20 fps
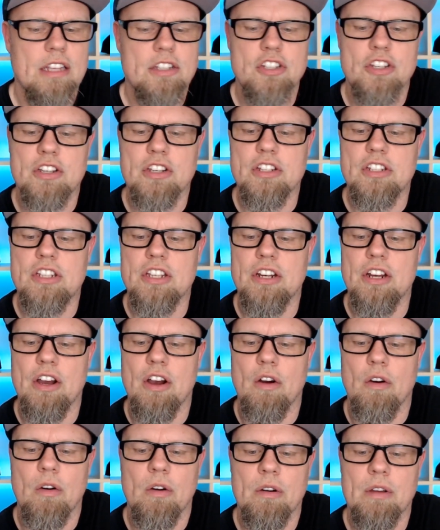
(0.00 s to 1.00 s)
good to
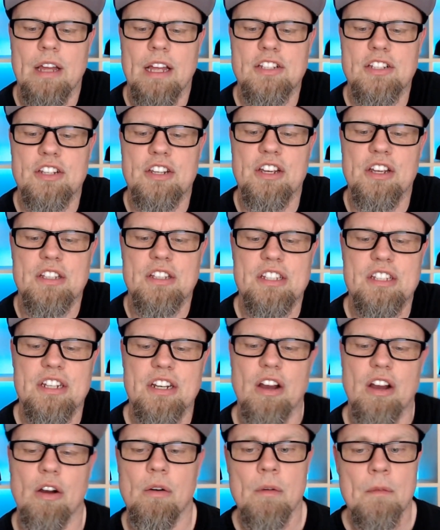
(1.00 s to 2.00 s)
know. That's good to
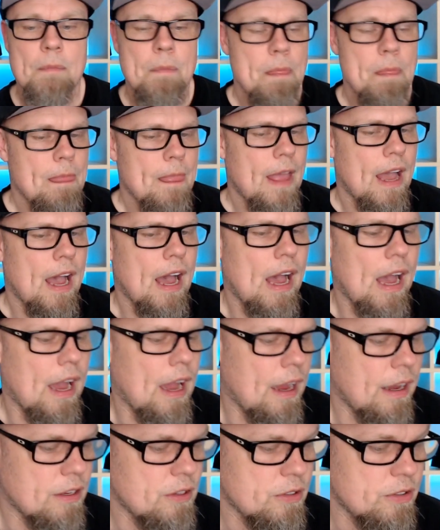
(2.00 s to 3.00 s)
know.
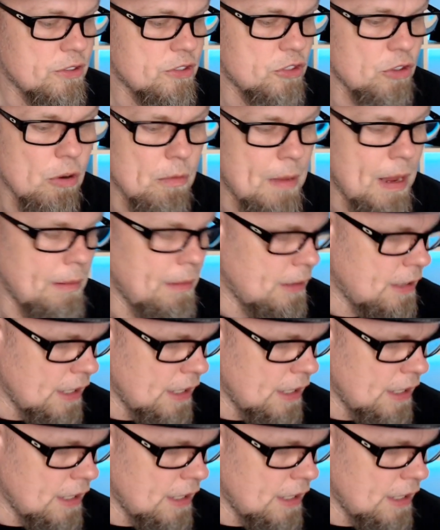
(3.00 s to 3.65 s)
So maybe the